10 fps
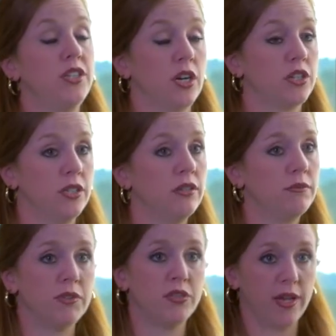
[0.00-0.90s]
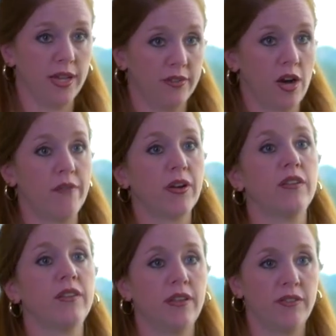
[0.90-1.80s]
junction between the
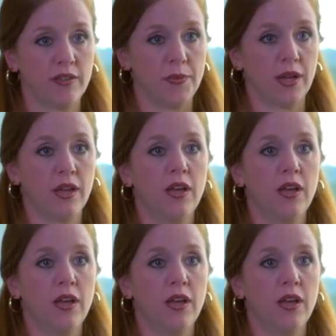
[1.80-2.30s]
esophagus and the stomach.